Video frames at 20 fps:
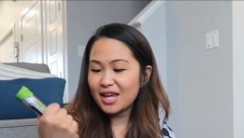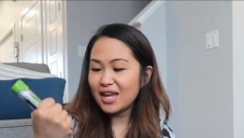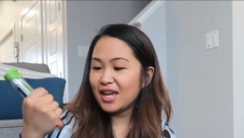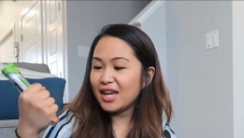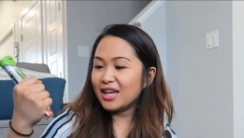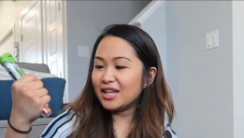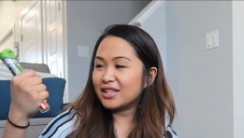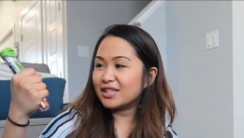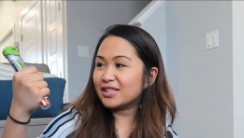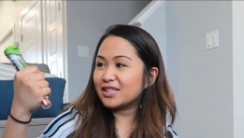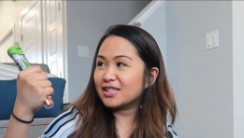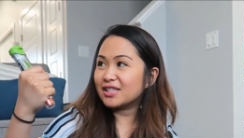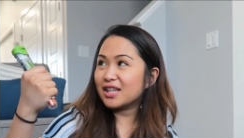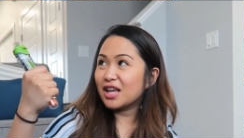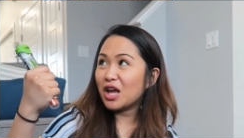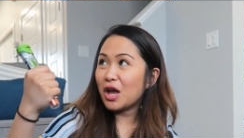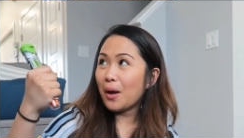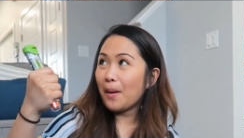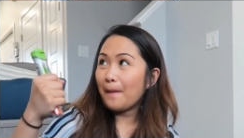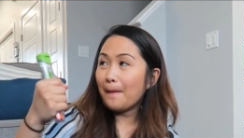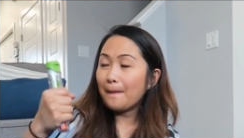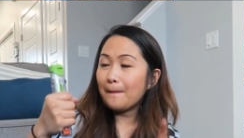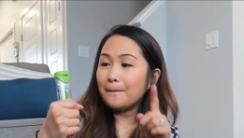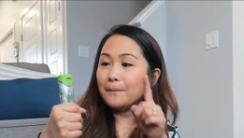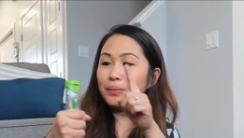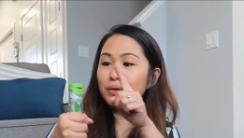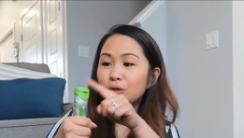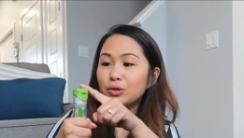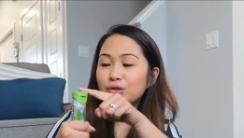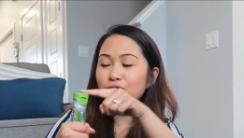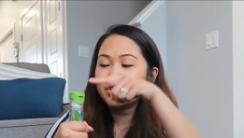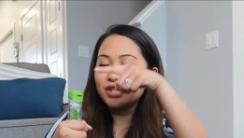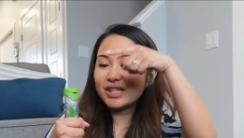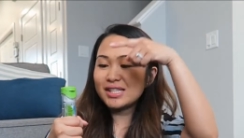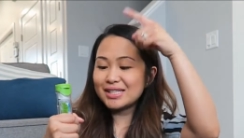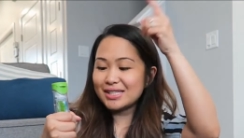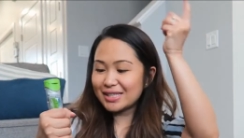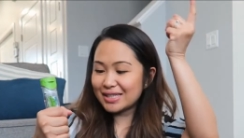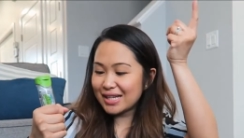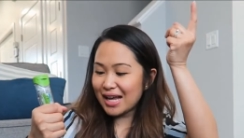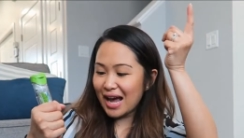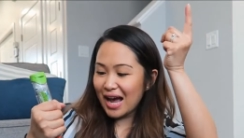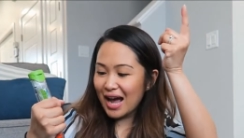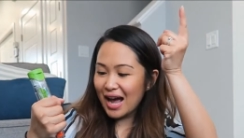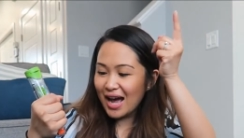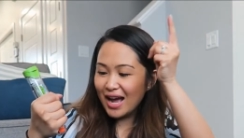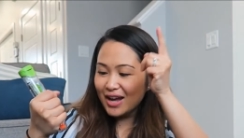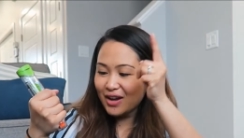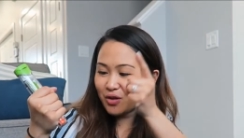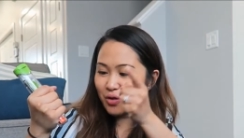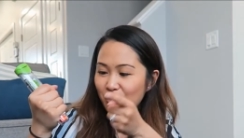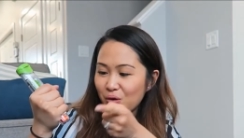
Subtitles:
it's blue to the sky,